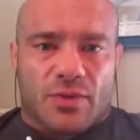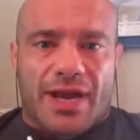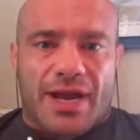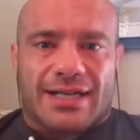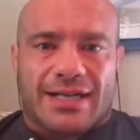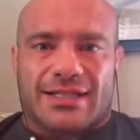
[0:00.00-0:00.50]
you're
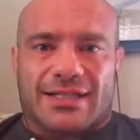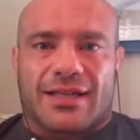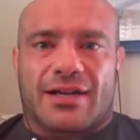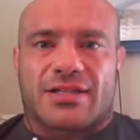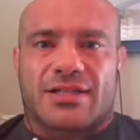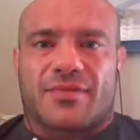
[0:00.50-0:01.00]
practicing a
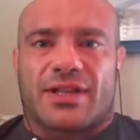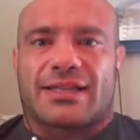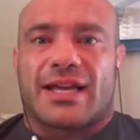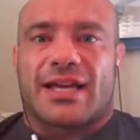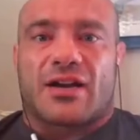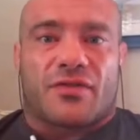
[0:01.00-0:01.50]
lot or something
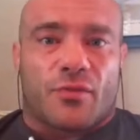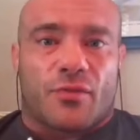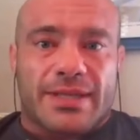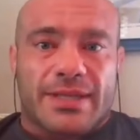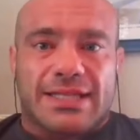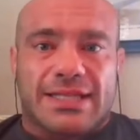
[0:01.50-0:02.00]
like that or for
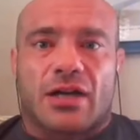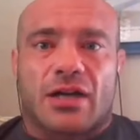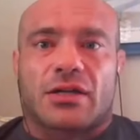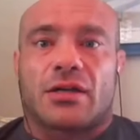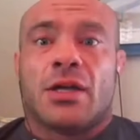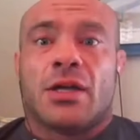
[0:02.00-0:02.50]
women's soccer,